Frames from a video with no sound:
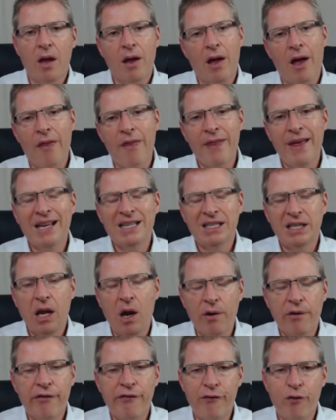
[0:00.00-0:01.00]
And that's
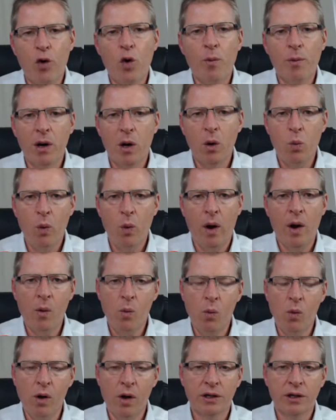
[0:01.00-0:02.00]
how Formula
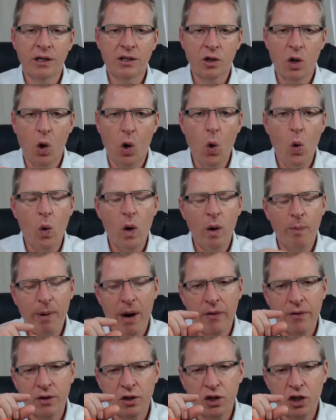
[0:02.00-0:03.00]
One works. It's all
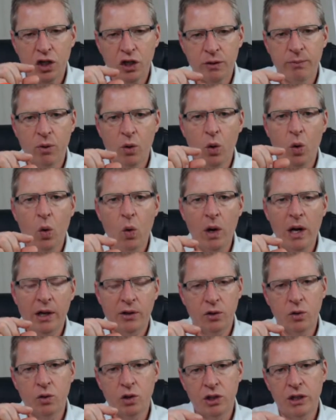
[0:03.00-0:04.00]
about the small
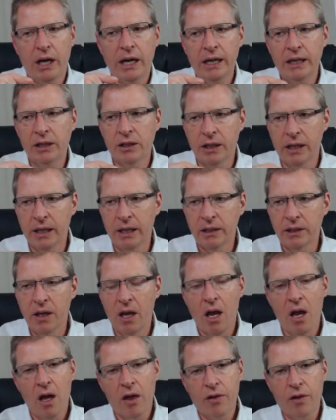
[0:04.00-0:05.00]
little changes
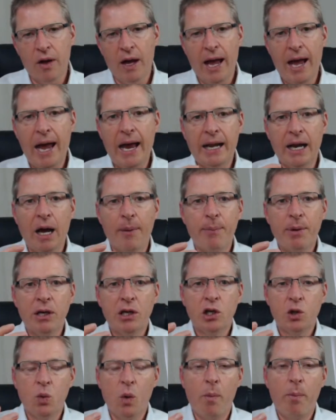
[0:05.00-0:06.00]
that add up
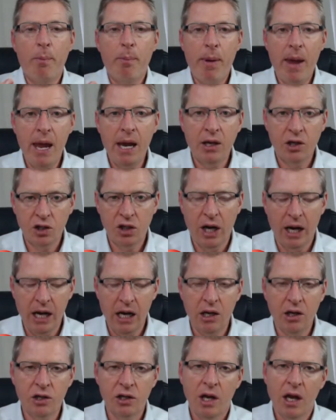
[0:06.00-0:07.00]
into a big
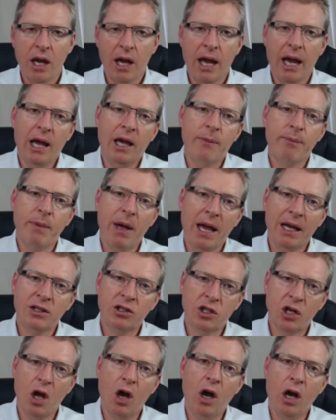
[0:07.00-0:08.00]
change, and as
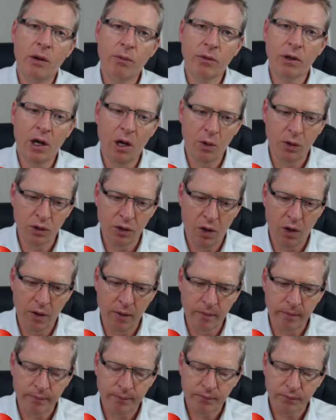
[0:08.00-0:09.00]
time goes
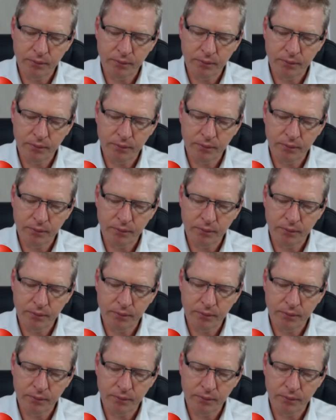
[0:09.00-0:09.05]
on.